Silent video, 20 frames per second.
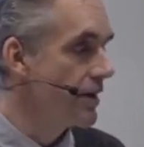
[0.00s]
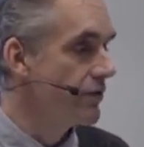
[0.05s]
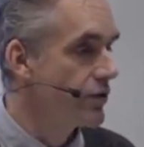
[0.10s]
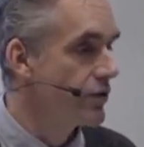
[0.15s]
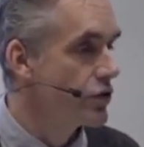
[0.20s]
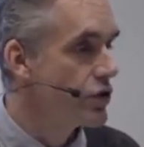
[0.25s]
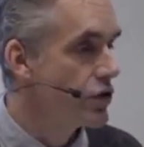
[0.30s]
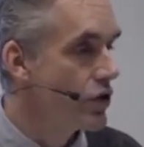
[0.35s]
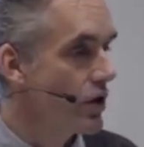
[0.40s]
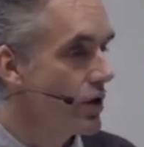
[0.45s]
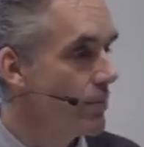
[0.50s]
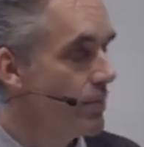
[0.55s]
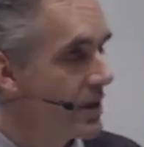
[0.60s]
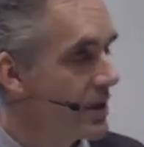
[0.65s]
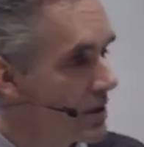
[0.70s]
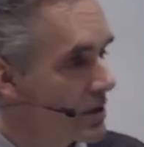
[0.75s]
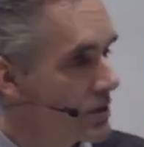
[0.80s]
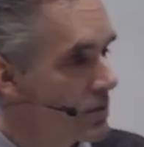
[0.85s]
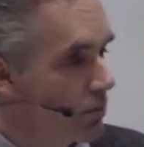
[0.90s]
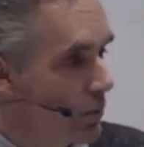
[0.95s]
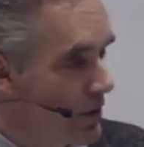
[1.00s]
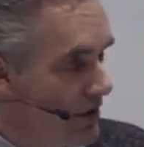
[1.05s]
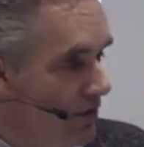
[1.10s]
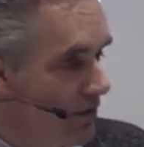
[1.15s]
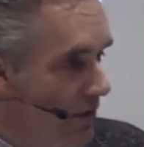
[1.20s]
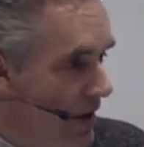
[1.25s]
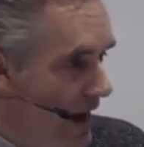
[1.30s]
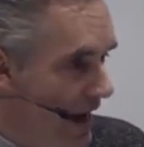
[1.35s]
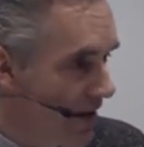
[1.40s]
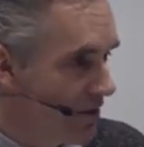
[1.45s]
for sure, because we
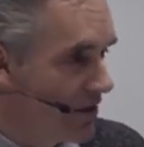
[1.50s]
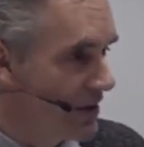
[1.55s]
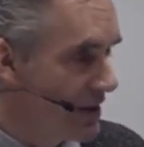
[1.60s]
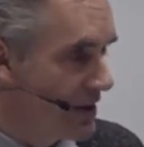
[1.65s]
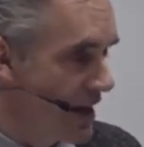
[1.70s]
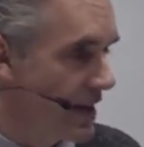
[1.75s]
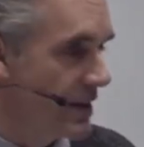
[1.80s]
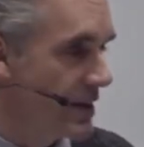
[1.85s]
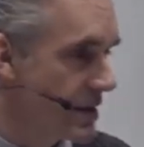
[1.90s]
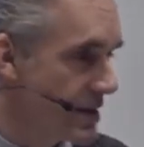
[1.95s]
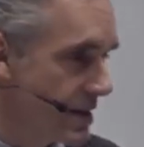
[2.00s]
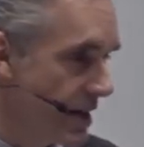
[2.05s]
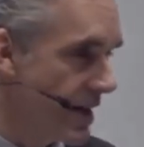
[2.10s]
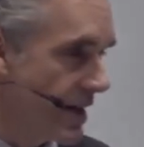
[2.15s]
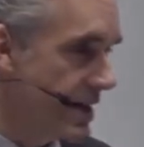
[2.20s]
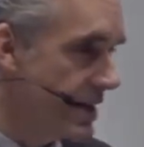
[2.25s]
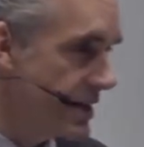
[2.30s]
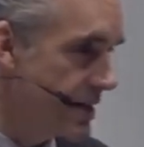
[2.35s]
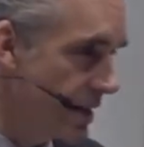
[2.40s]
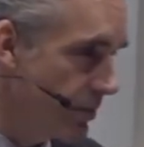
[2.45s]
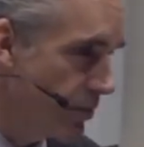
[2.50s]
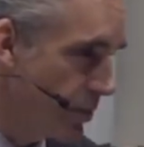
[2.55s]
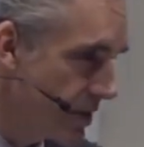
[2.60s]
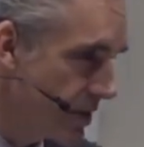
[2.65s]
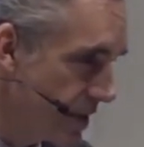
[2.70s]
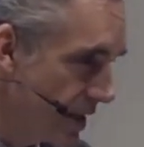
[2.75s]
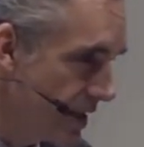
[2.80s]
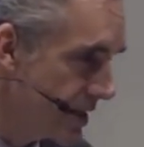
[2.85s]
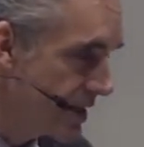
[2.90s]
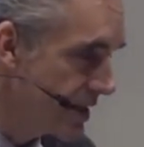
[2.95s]
haven't done the studies that
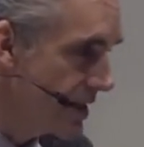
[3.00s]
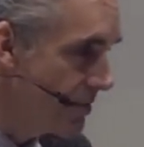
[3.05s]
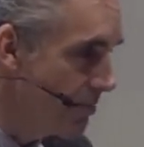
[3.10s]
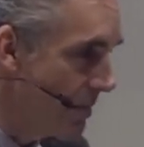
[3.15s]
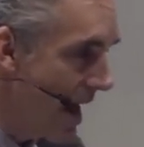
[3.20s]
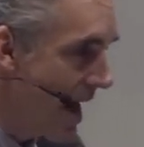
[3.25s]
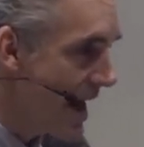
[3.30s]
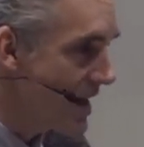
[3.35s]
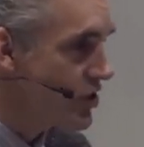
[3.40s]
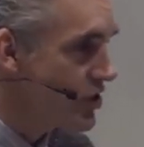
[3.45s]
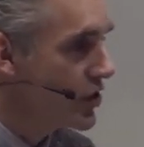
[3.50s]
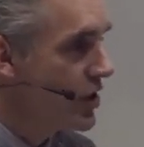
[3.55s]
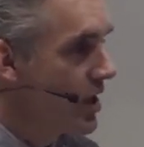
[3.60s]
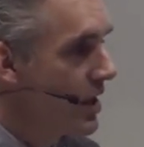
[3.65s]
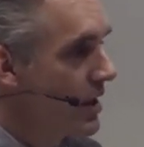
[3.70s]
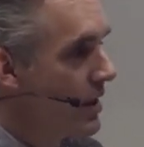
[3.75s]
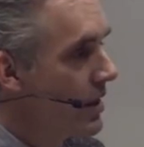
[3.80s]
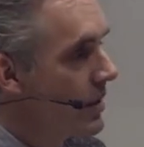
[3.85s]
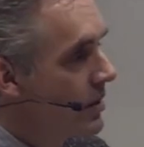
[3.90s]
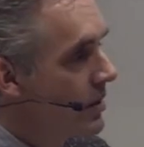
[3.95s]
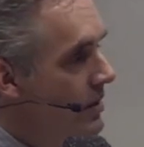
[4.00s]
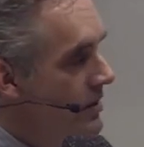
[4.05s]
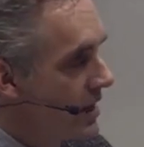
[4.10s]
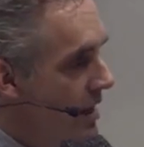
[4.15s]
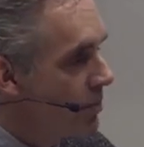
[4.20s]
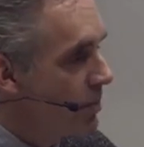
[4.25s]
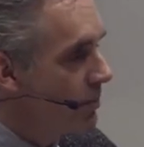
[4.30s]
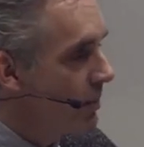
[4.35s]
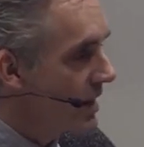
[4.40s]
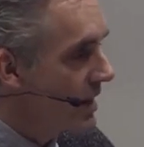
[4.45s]
precisely match
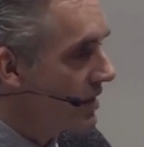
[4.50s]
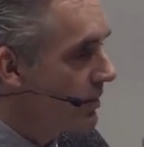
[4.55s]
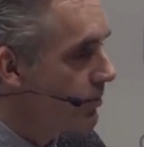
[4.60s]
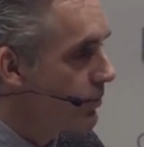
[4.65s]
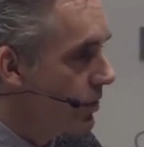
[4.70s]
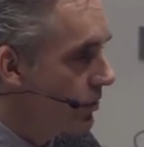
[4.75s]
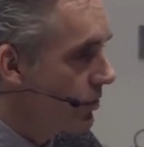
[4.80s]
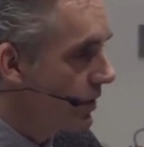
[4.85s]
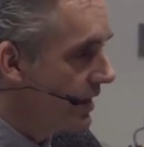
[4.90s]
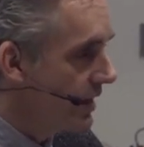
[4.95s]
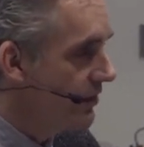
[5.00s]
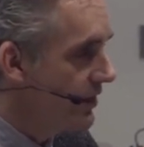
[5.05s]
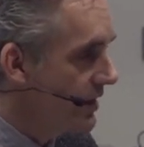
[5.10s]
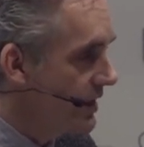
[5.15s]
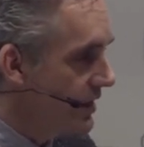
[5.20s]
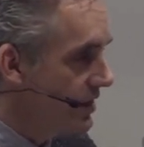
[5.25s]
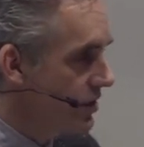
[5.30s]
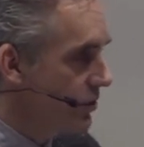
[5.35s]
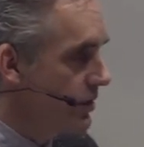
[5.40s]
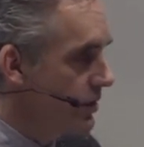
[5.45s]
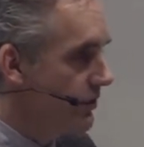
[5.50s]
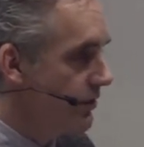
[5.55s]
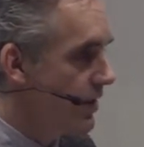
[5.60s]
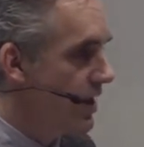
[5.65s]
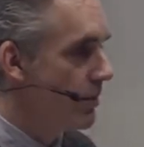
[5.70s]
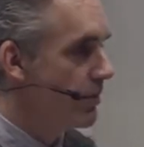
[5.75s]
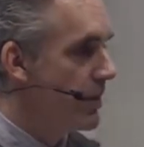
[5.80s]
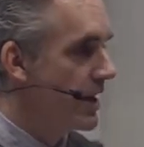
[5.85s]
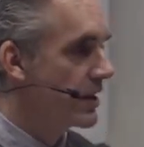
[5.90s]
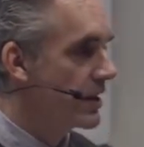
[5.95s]
temperamental proclivity to
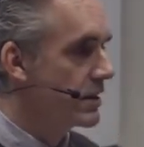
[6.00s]
environmental